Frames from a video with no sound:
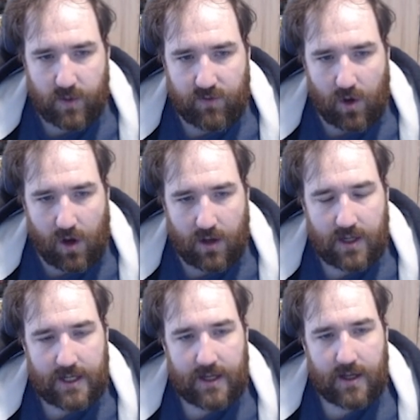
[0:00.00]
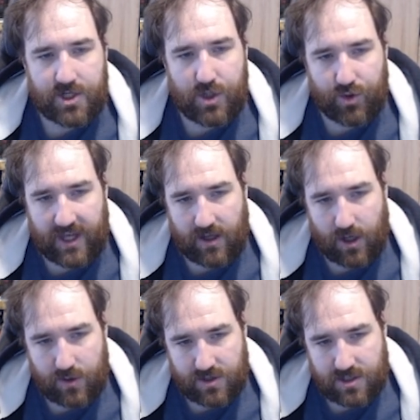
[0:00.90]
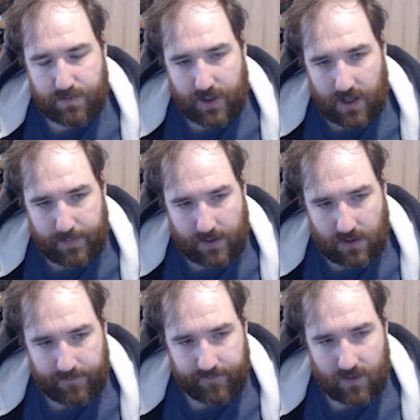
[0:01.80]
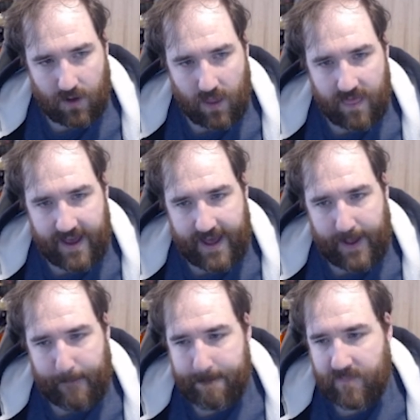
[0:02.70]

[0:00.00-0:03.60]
We've got two thin coats purple on there.